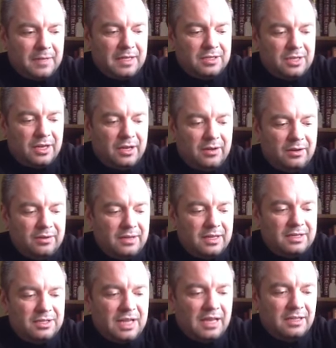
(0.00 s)
So
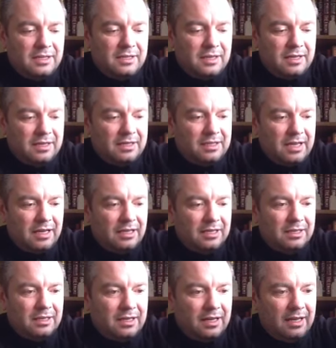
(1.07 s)
standard
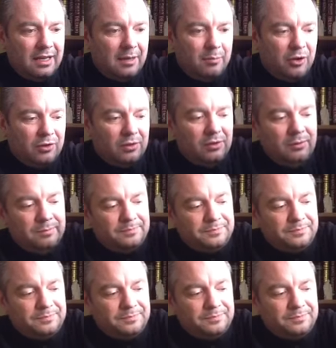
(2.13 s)
clear bottle.